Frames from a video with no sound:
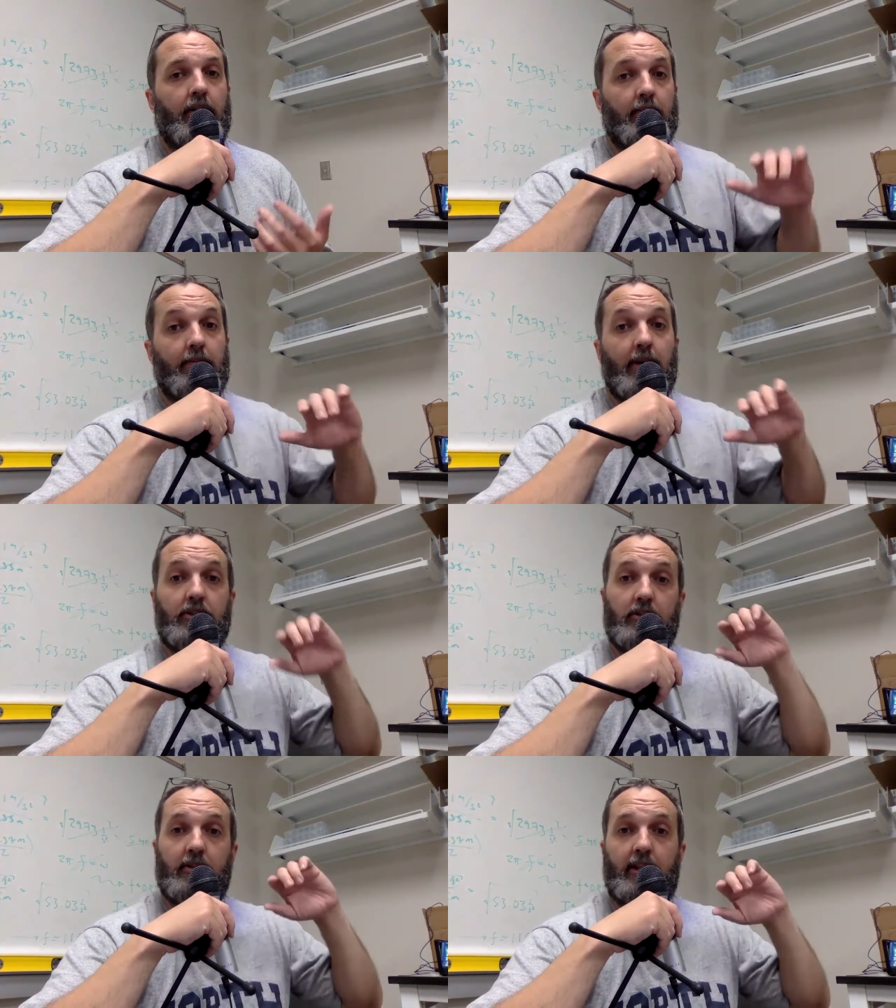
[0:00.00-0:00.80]

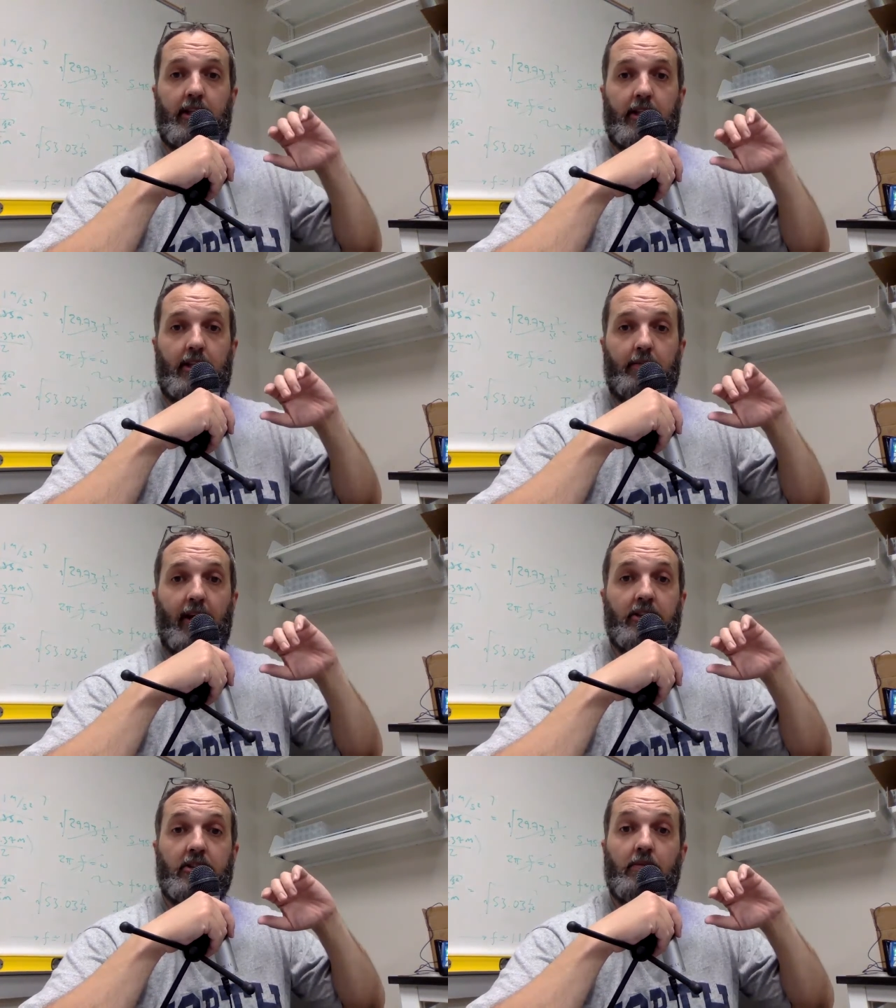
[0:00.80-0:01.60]
measure the
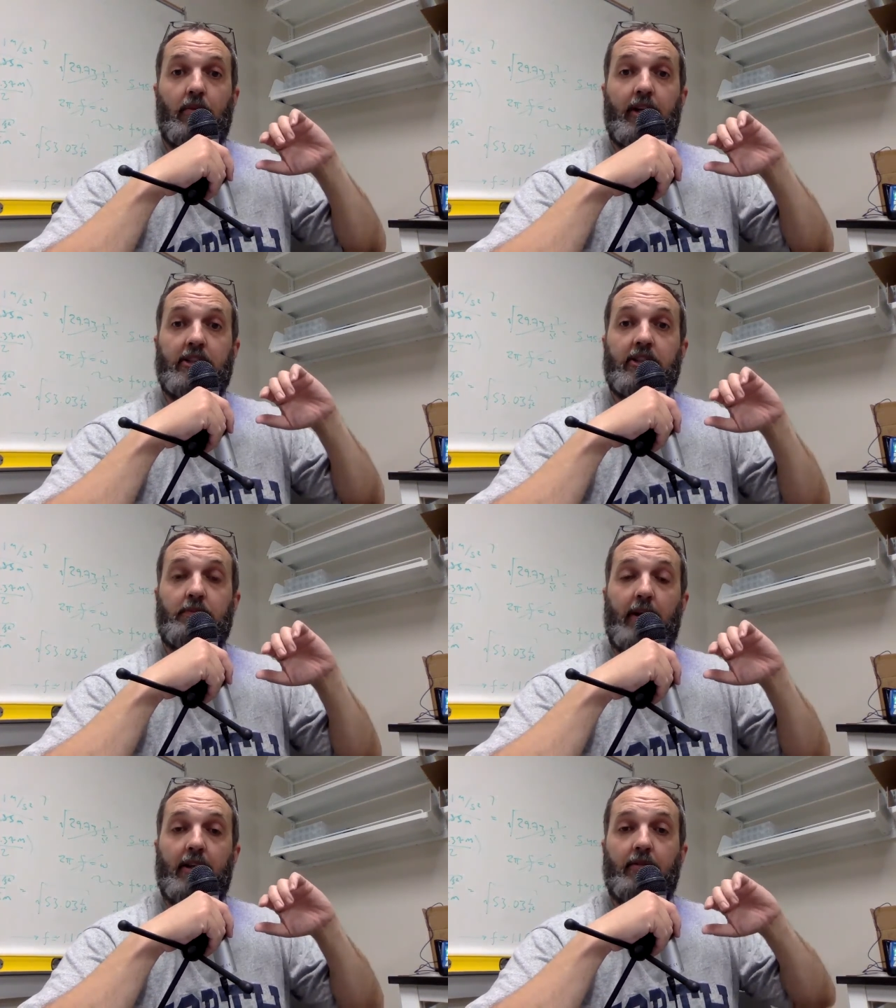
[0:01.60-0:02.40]
pendulum when it's
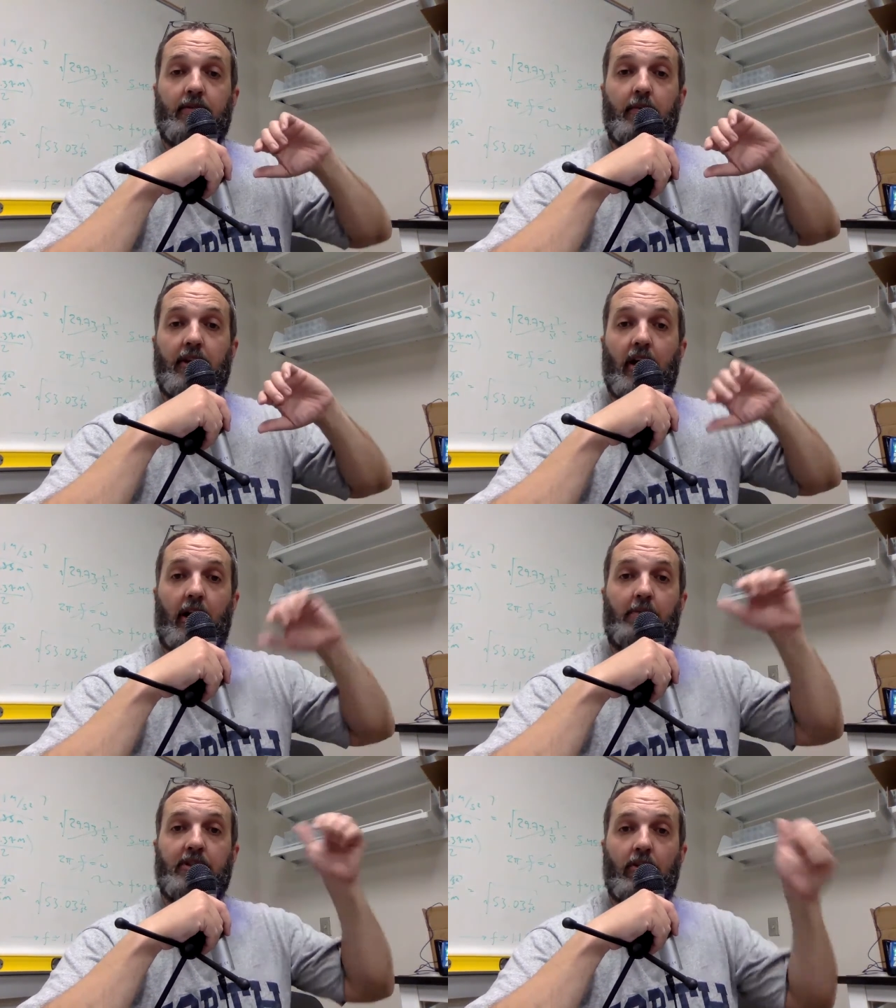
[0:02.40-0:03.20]
suspended from the
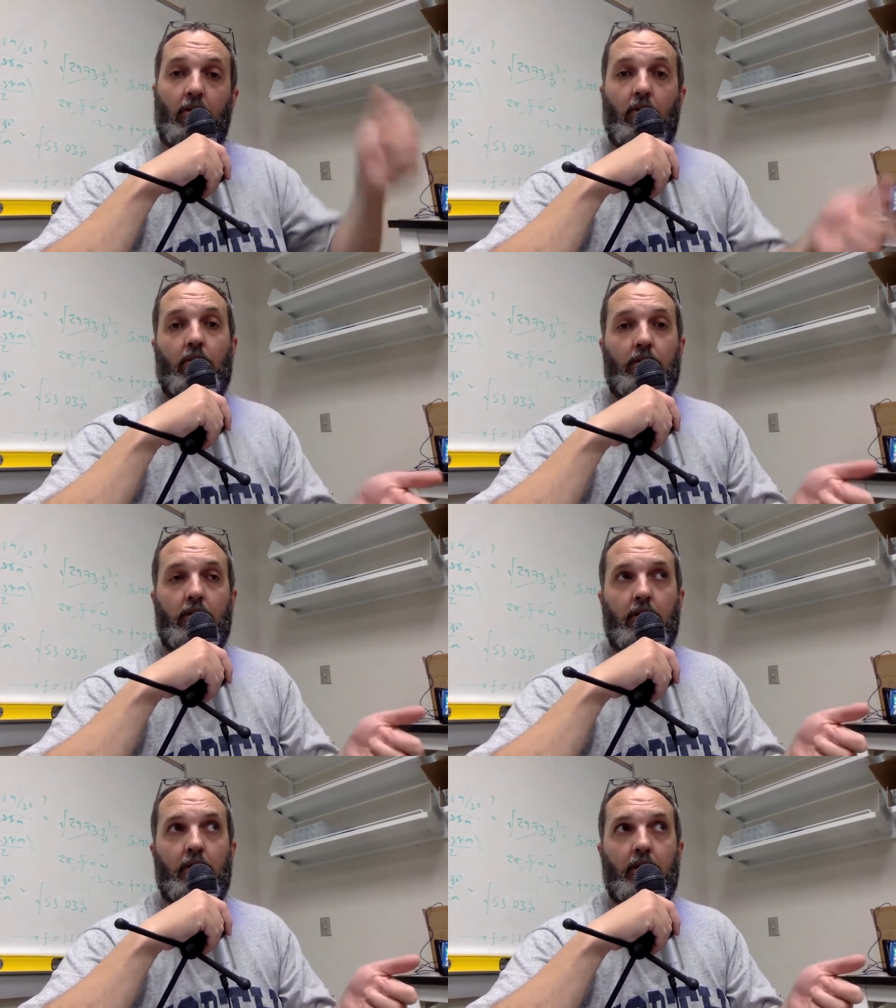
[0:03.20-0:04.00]
opposite hole.
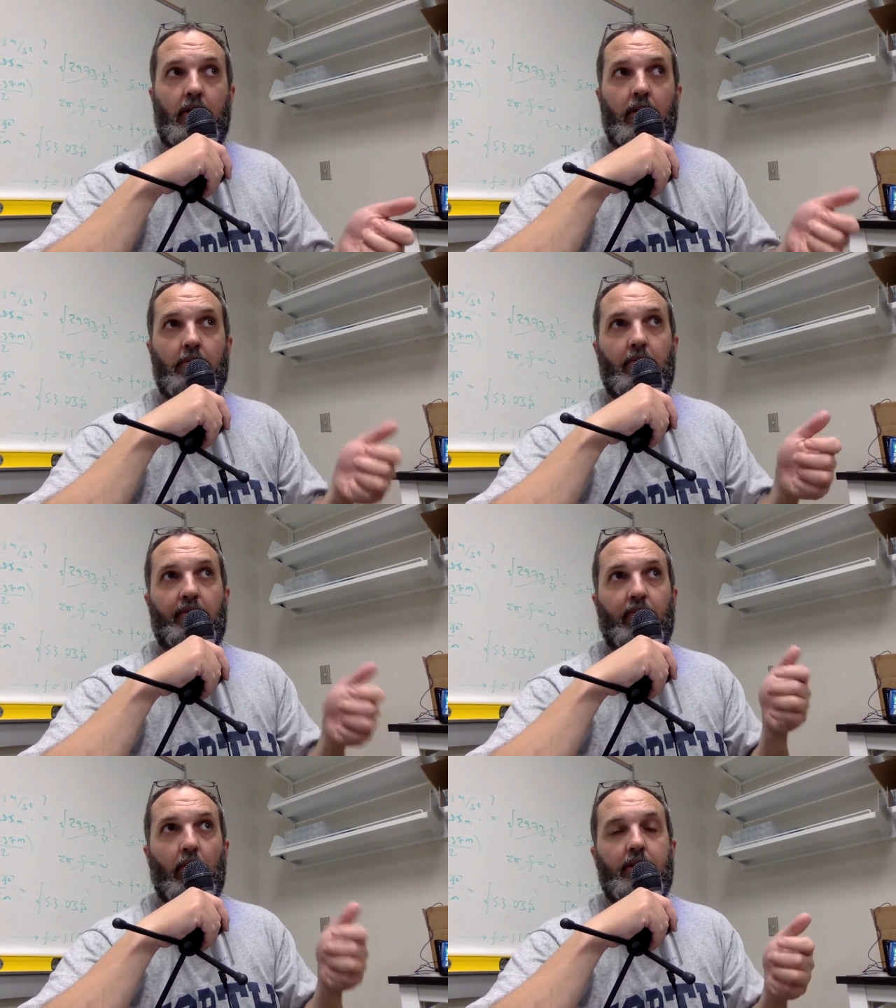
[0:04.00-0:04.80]
But
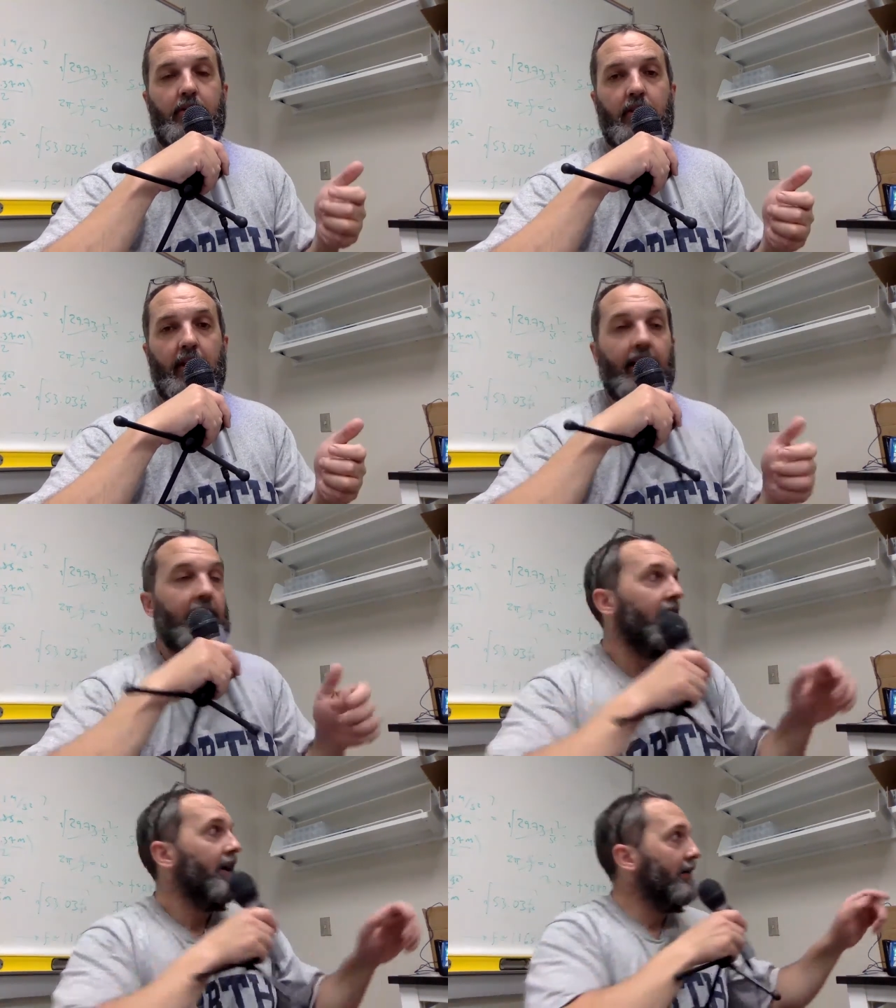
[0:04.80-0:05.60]
before I do that,
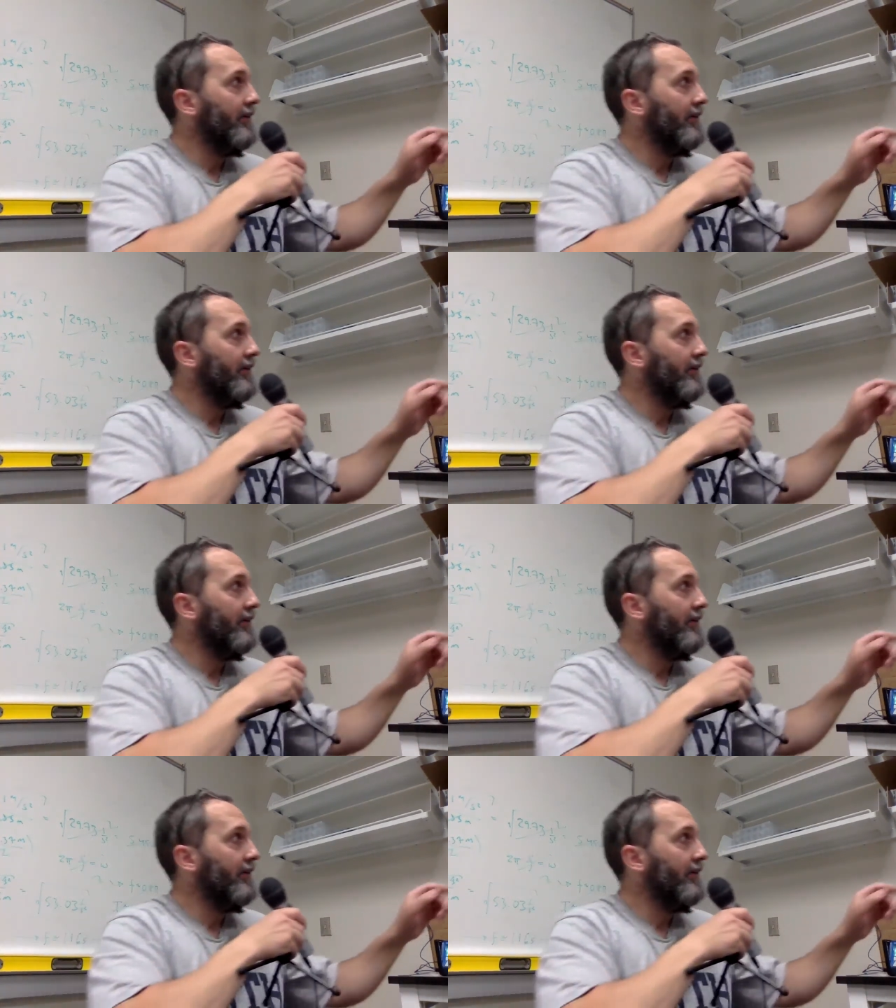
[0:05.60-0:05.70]
I'm